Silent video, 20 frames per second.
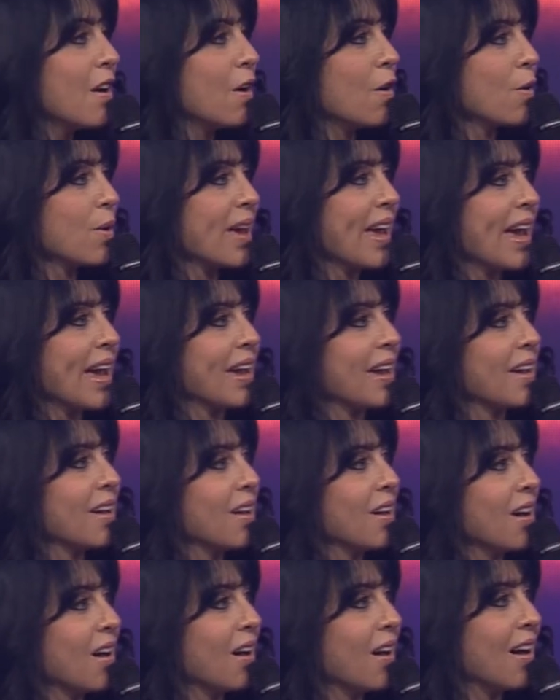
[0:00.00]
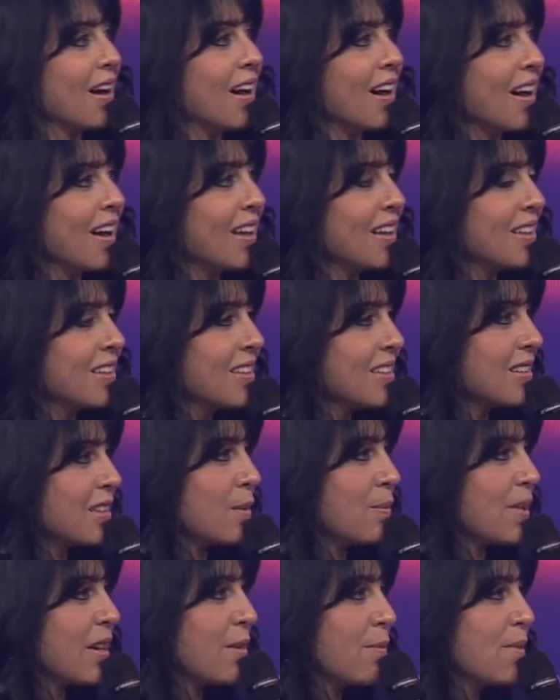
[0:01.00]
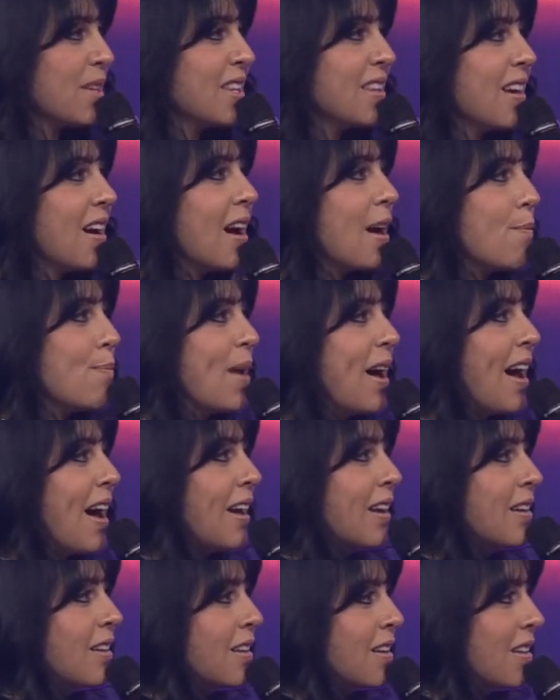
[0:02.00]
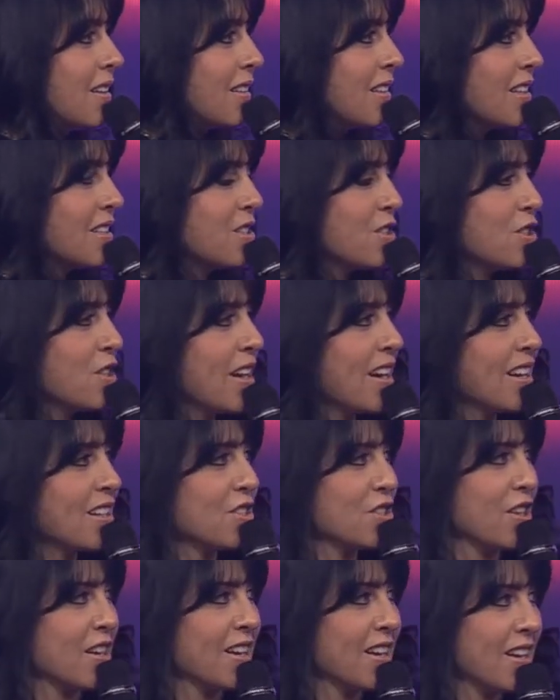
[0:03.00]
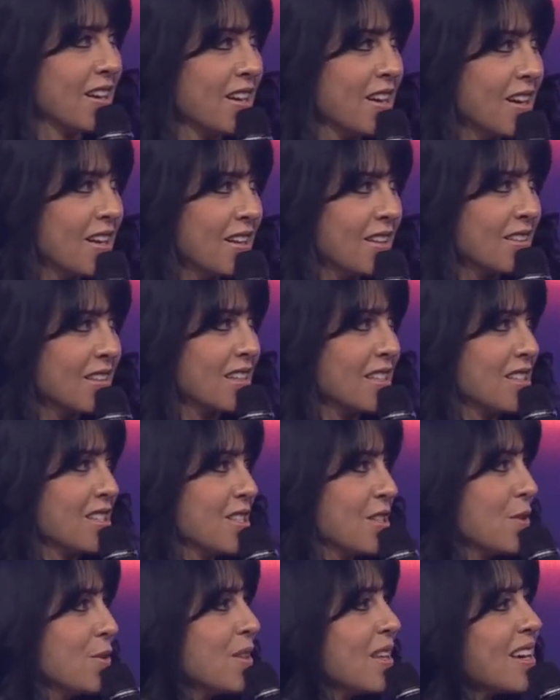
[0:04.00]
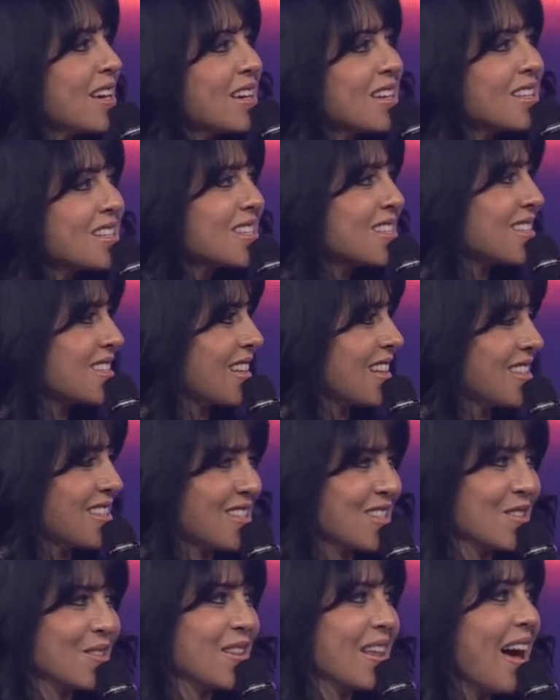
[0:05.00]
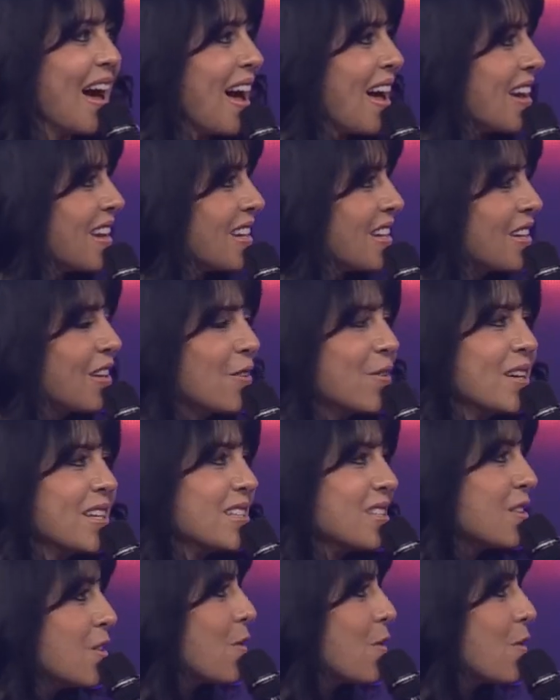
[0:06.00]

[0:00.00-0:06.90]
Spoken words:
okay, uh-huh, give me the iPad, let's change it, let's do this, let's do that. You know, it's